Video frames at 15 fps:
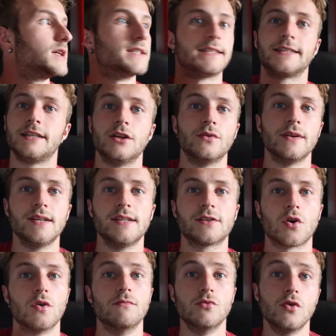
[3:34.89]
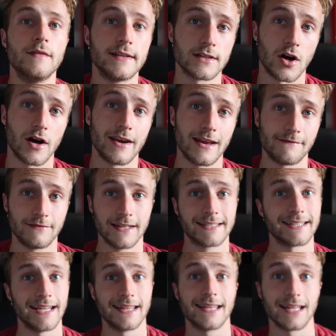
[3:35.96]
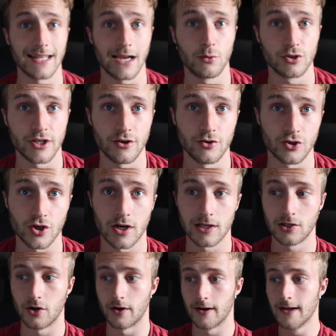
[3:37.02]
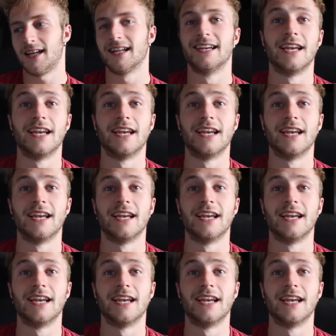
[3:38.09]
series or movies on Netflix in that language that you're trying to learn.